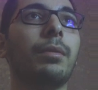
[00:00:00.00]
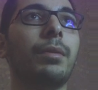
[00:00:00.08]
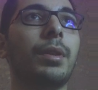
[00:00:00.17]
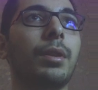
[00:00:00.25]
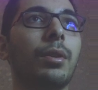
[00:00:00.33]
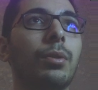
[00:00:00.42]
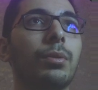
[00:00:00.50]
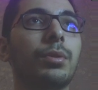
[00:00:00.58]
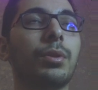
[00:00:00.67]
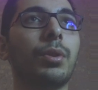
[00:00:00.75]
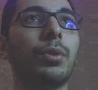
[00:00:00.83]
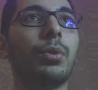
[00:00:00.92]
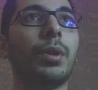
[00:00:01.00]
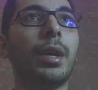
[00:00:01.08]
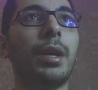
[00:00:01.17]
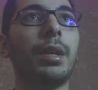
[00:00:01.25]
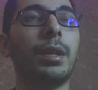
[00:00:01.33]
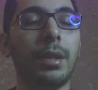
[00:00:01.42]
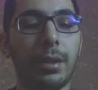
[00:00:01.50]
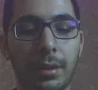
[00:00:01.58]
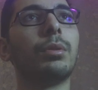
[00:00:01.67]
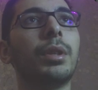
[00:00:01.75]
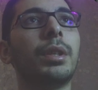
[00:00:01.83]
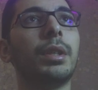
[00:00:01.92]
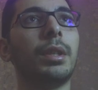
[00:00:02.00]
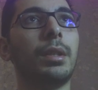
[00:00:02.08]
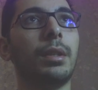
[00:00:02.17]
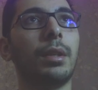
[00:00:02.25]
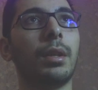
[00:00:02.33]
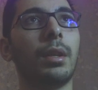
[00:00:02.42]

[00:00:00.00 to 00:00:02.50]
with also a query,